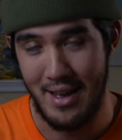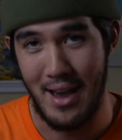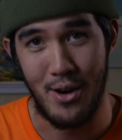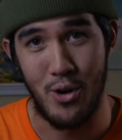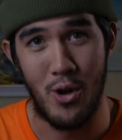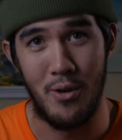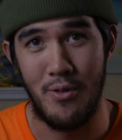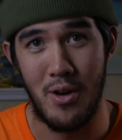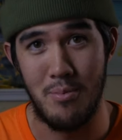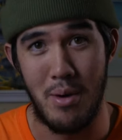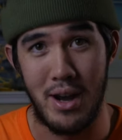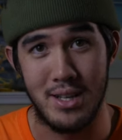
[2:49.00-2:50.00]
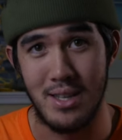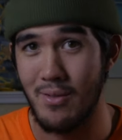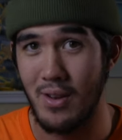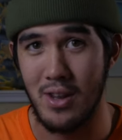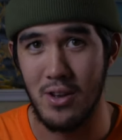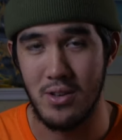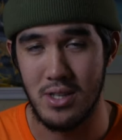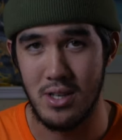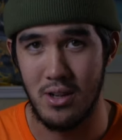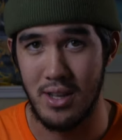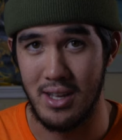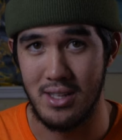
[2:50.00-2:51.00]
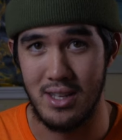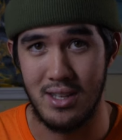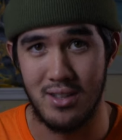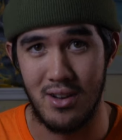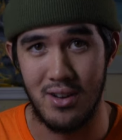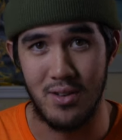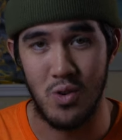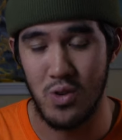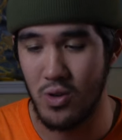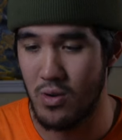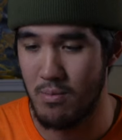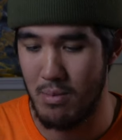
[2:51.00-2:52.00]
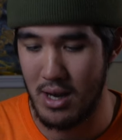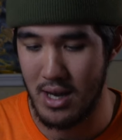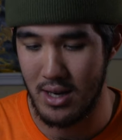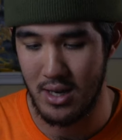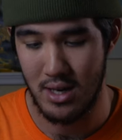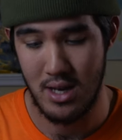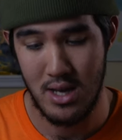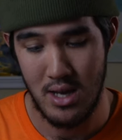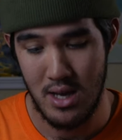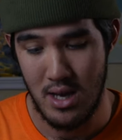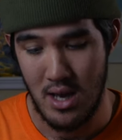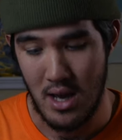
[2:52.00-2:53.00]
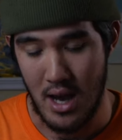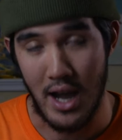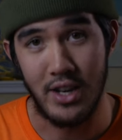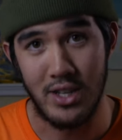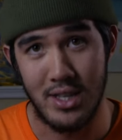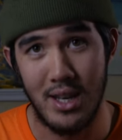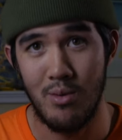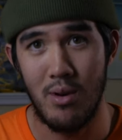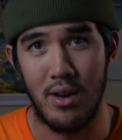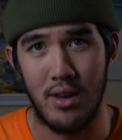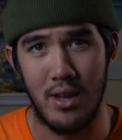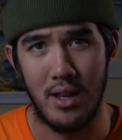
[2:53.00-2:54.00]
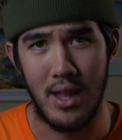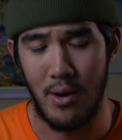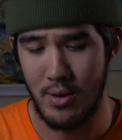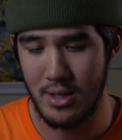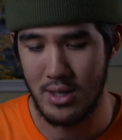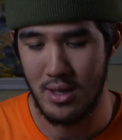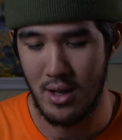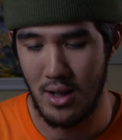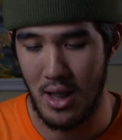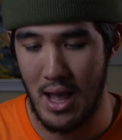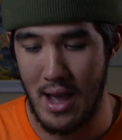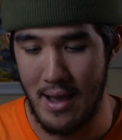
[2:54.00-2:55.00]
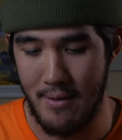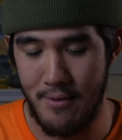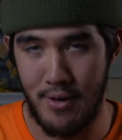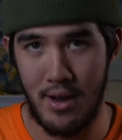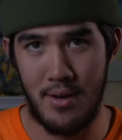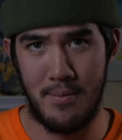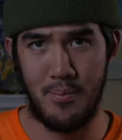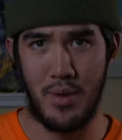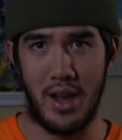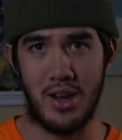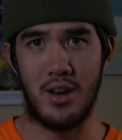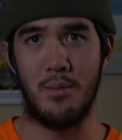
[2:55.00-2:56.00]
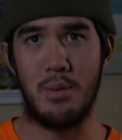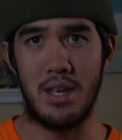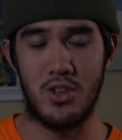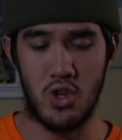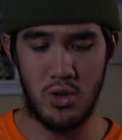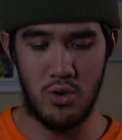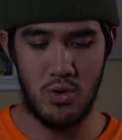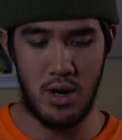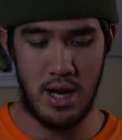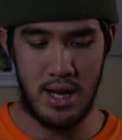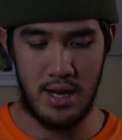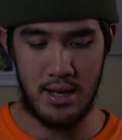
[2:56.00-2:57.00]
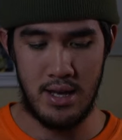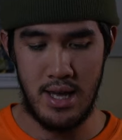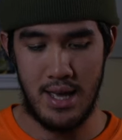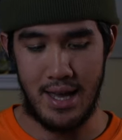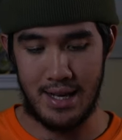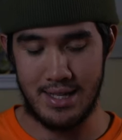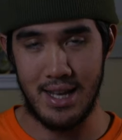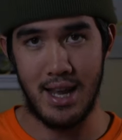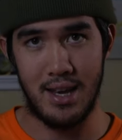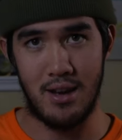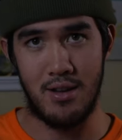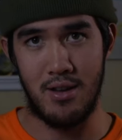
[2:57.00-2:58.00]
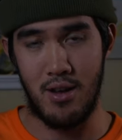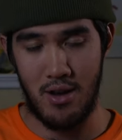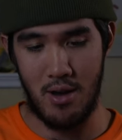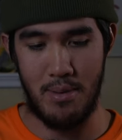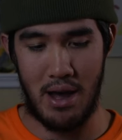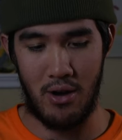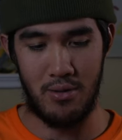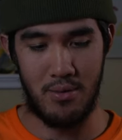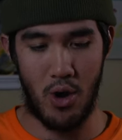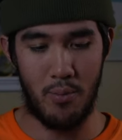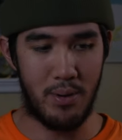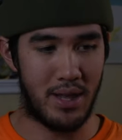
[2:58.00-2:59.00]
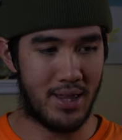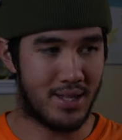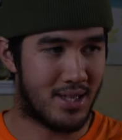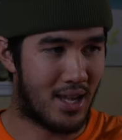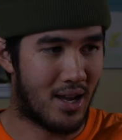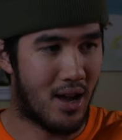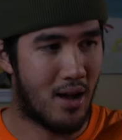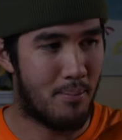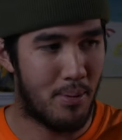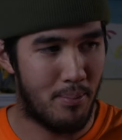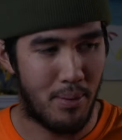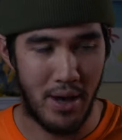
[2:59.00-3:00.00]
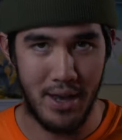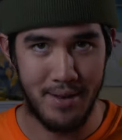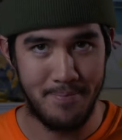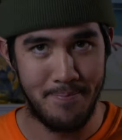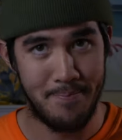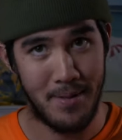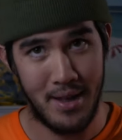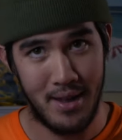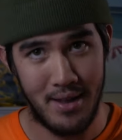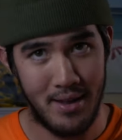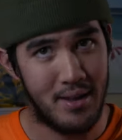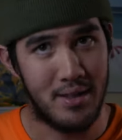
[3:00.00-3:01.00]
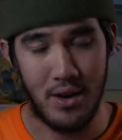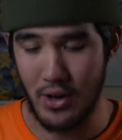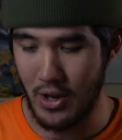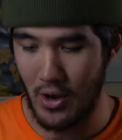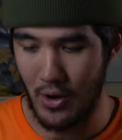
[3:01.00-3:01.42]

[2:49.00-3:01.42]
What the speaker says: don't know if unboxing videos still exist on YouTube, but I just did one and that was live. I couldn't be too excited about opening this thing up, but there you